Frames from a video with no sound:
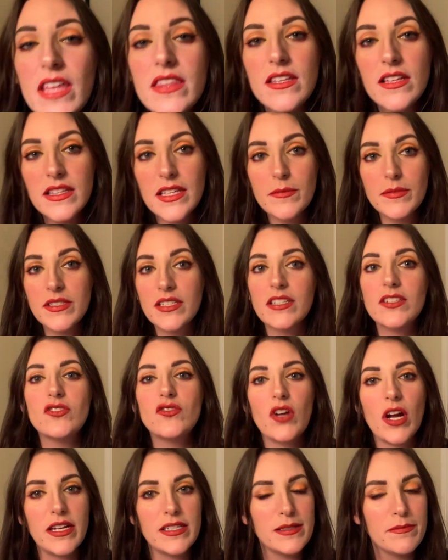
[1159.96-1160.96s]
The lipstick
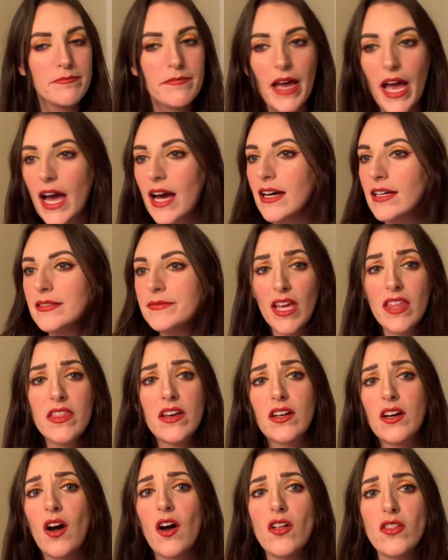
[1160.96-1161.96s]
dries matte. The
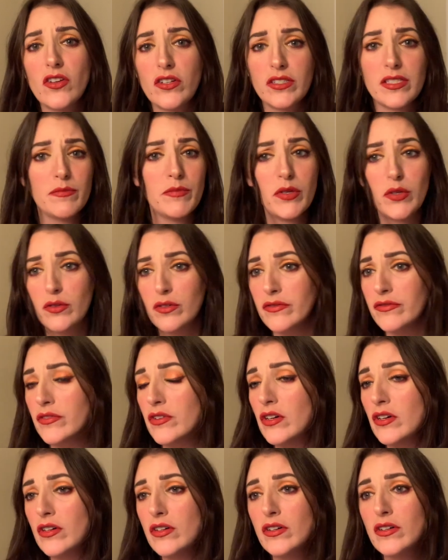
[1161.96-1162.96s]
color is
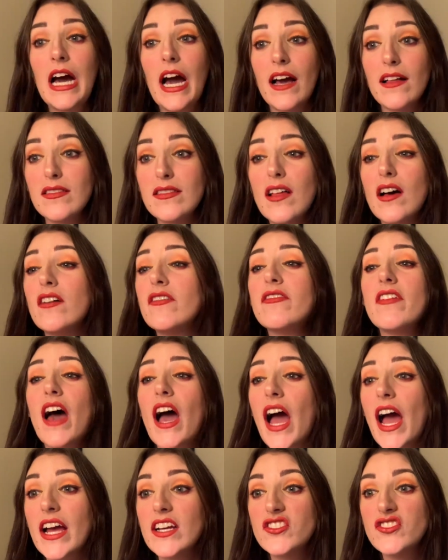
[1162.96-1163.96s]
beautiful. I love the
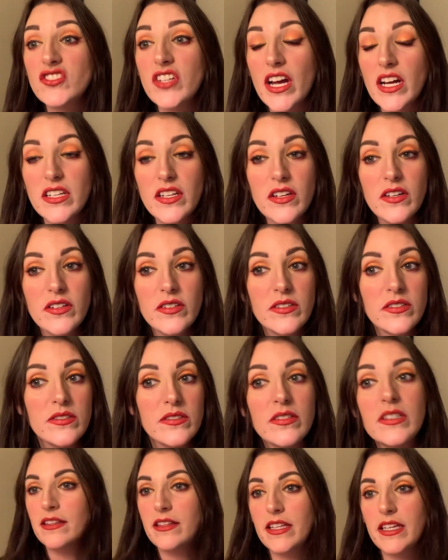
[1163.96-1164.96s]

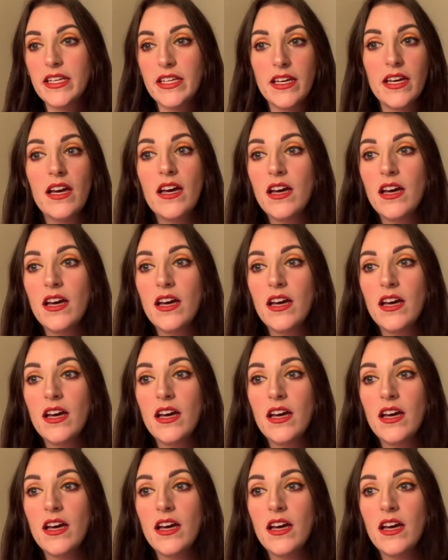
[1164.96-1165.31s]
eyeshadow. The